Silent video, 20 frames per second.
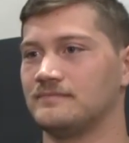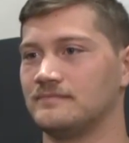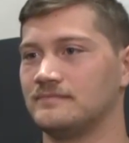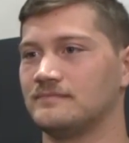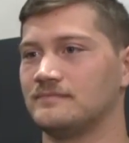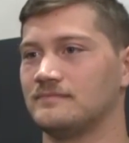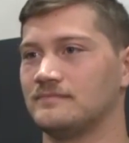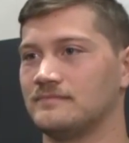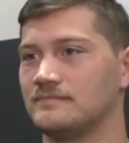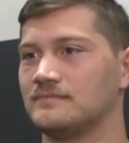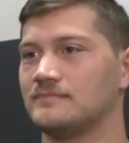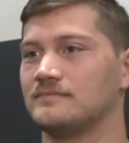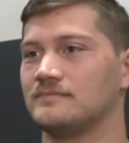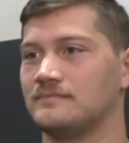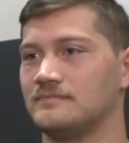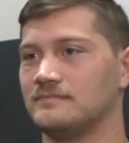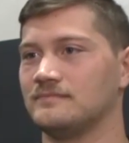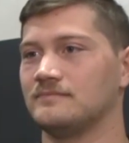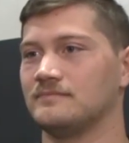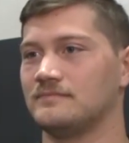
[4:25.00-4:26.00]
like
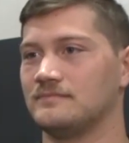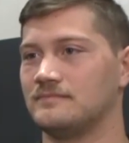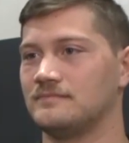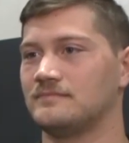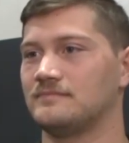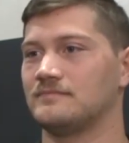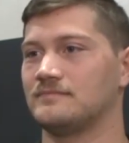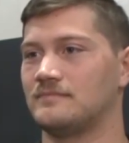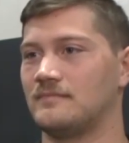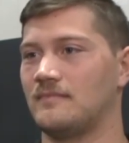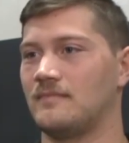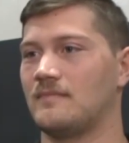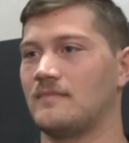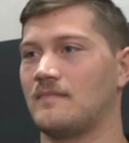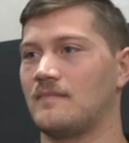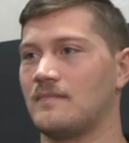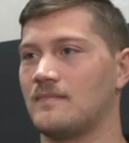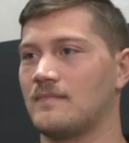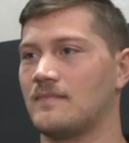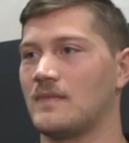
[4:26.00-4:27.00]
rugby and, and help
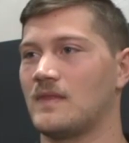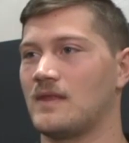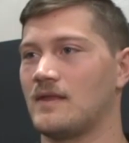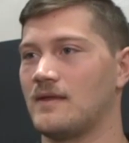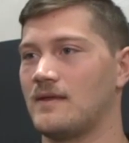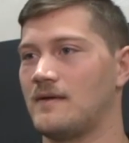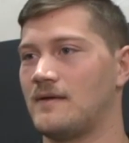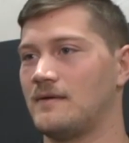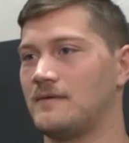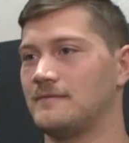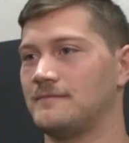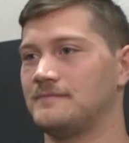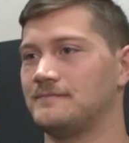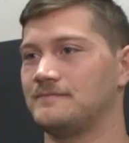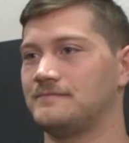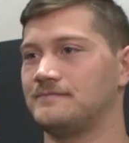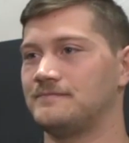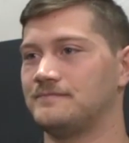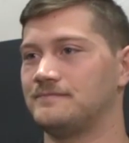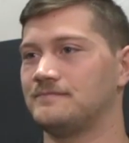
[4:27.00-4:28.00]
it gain
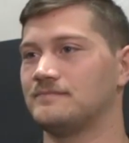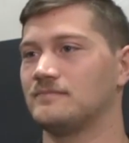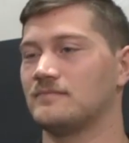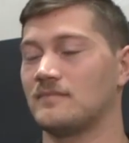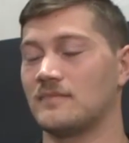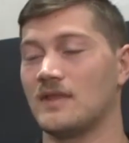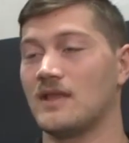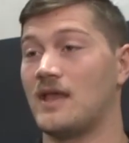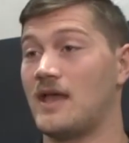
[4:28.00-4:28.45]
popularity?